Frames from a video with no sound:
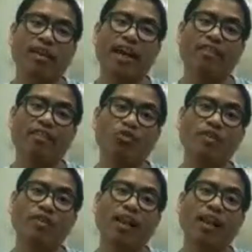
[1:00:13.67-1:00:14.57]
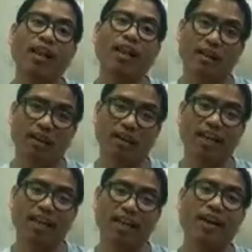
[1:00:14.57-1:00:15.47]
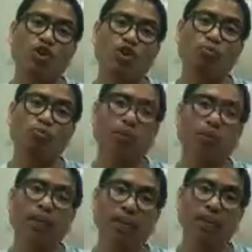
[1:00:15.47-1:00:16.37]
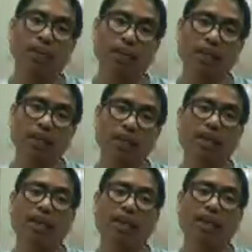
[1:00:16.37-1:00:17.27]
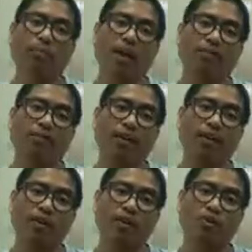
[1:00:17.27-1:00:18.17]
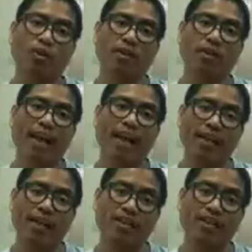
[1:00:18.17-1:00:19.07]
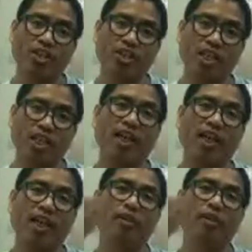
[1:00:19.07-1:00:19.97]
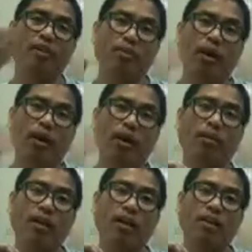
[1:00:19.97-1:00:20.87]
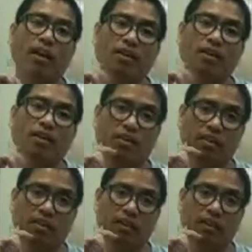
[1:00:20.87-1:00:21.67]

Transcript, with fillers: the endothelmia cannot function properly, and our blood vessels will be damaged, and it will develop a blood clot.